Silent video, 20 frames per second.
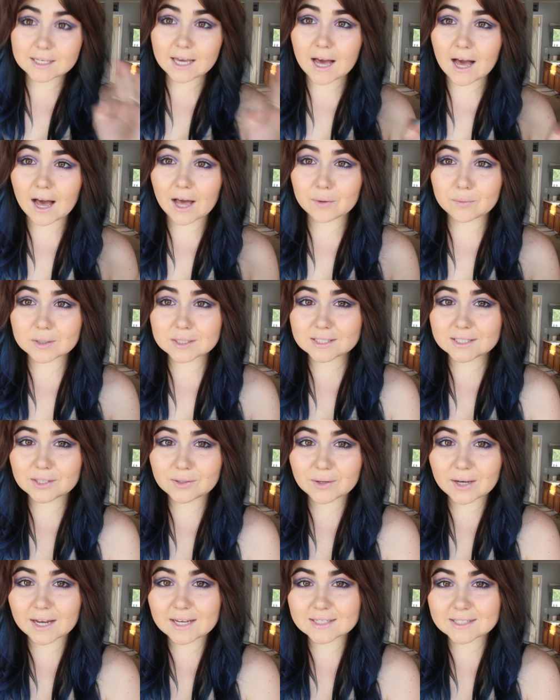yeah, I will see
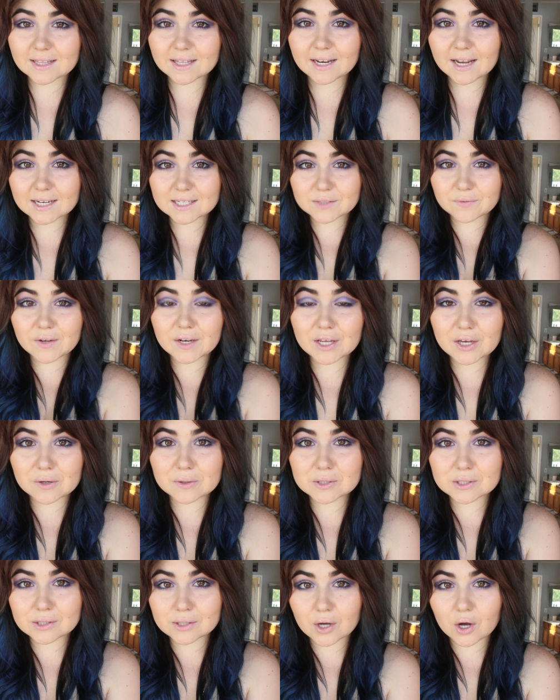you guys in the next video,
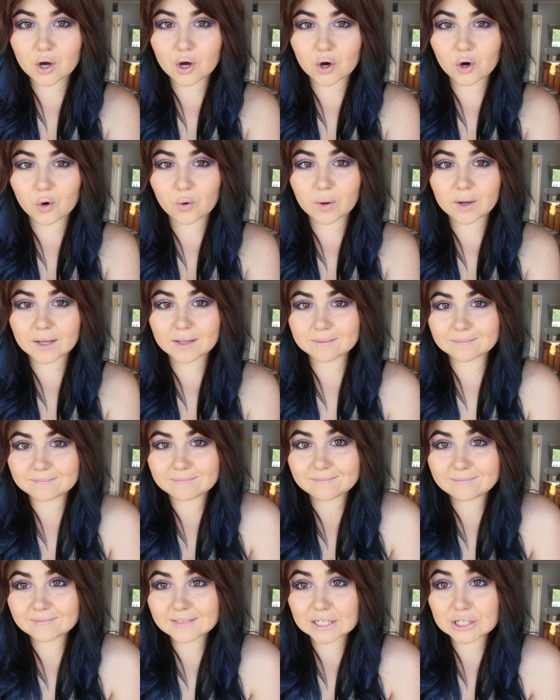so
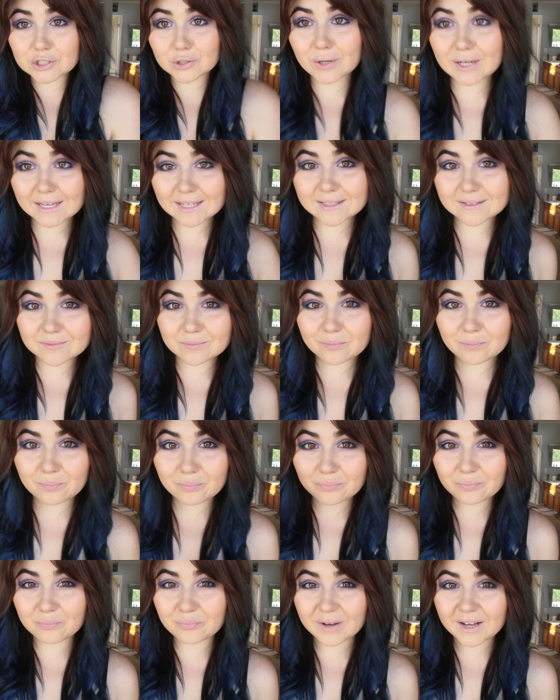enjoy.
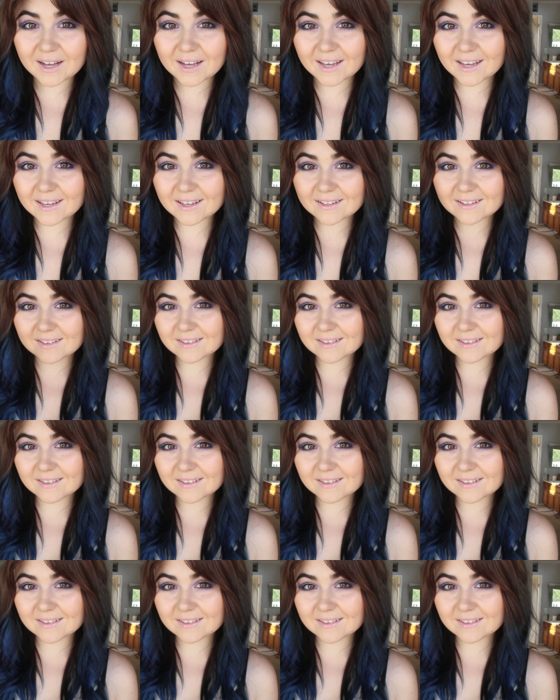Bye.